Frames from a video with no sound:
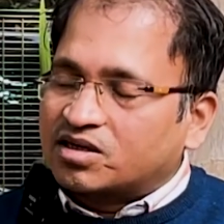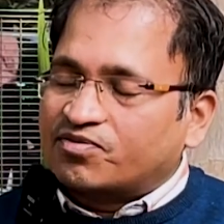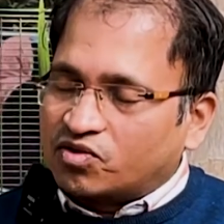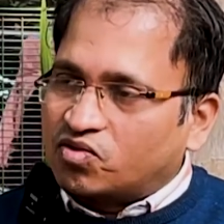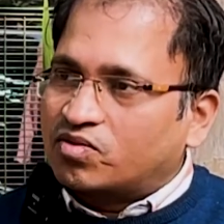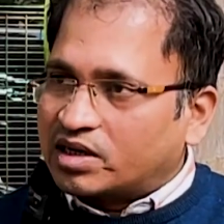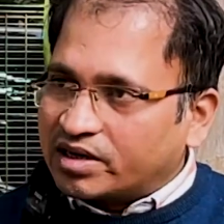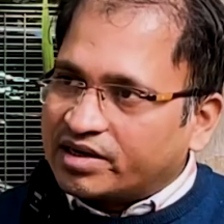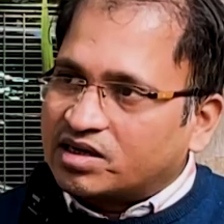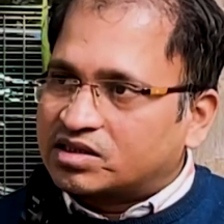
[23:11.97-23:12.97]
few
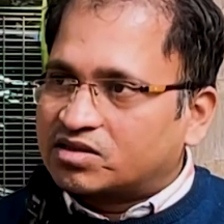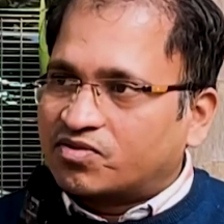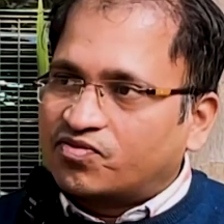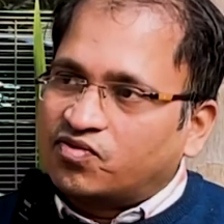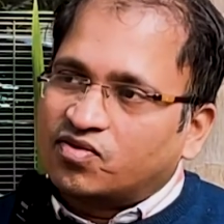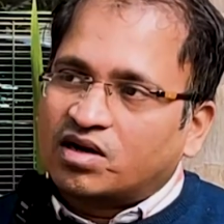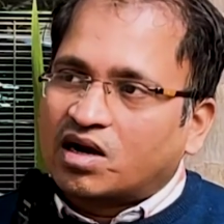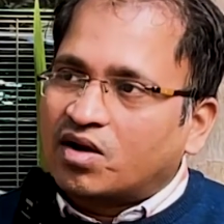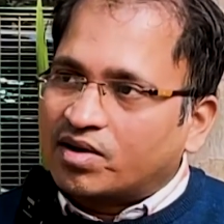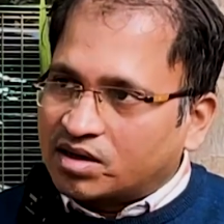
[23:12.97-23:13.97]
areas of
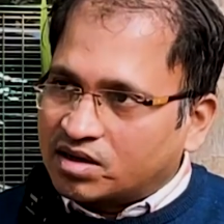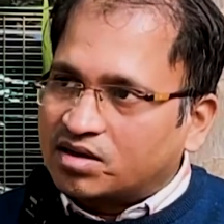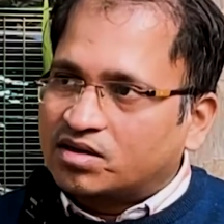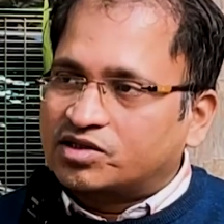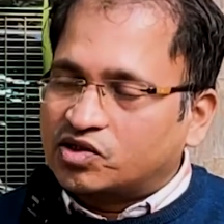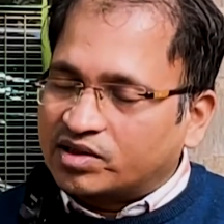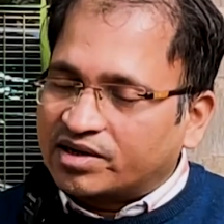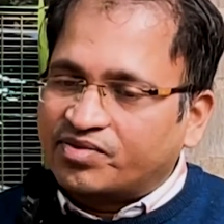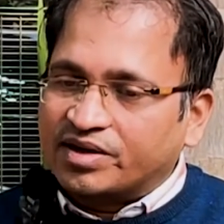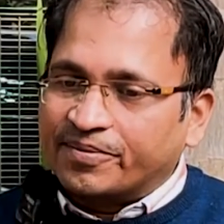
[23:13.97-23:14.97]
our
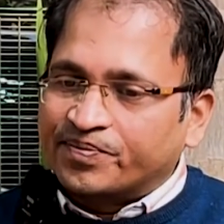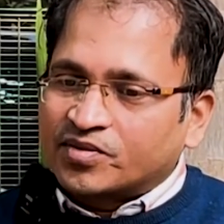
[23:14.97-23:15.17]
geography,